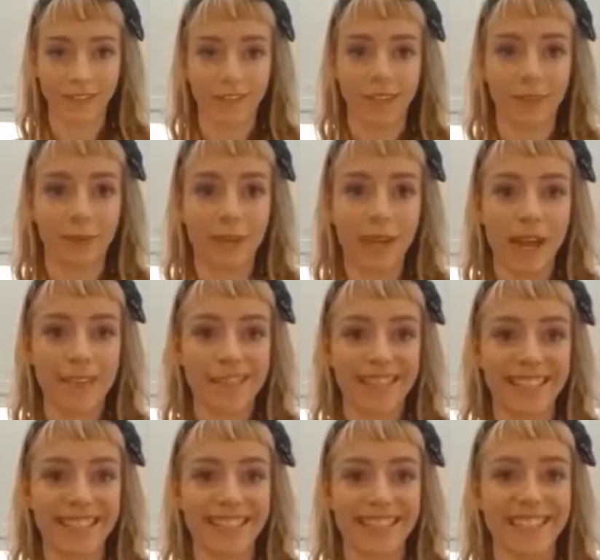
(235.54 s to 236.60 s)
That's where you have
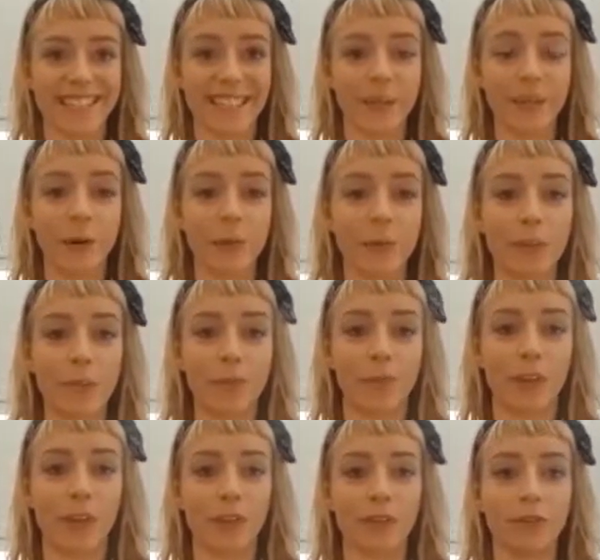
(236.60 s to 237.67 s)
it. Salt and pepper
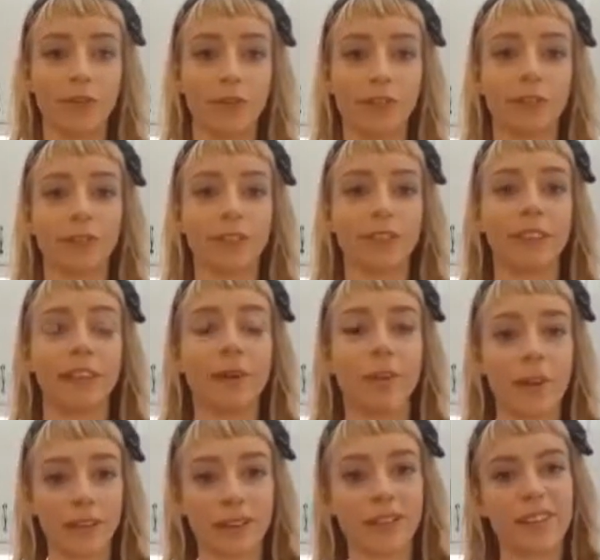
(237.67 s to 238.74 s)
tofu,
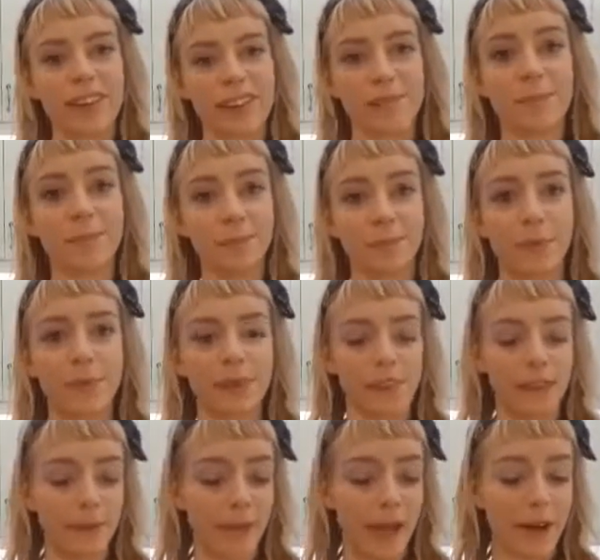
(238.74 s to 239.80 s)
takeaway style, probably a
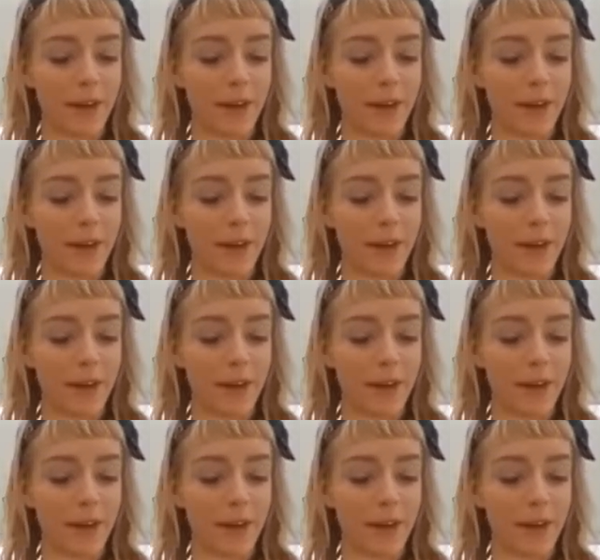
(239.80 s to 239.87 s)
little bit